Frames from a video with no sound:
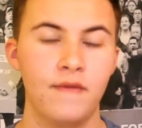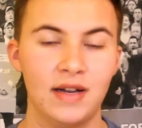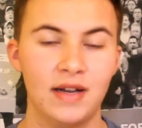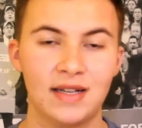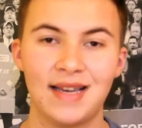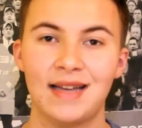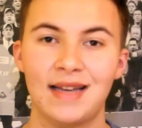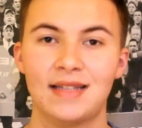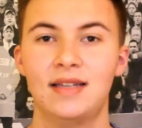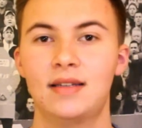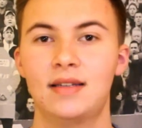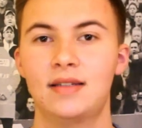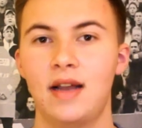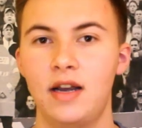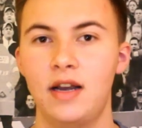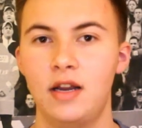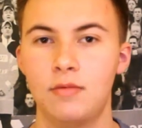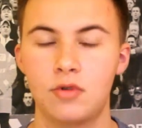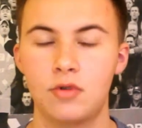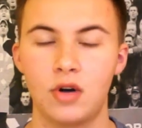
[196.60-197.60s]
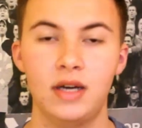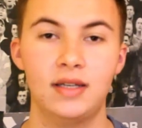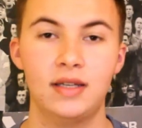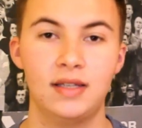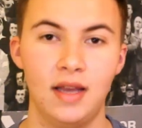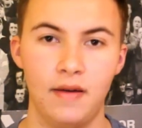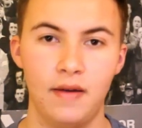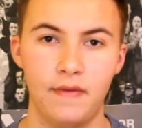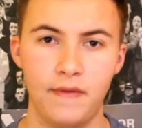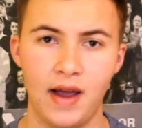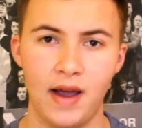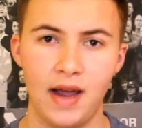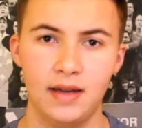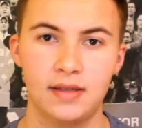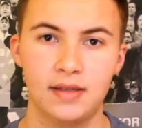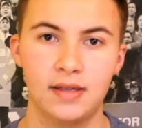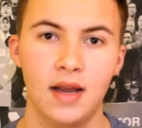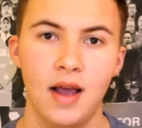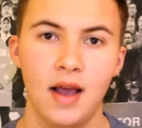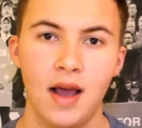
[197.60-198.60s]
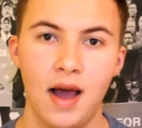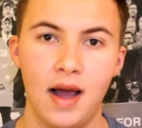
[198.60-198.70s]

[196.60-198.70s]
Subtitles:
Fantastic stadium, great set of fans,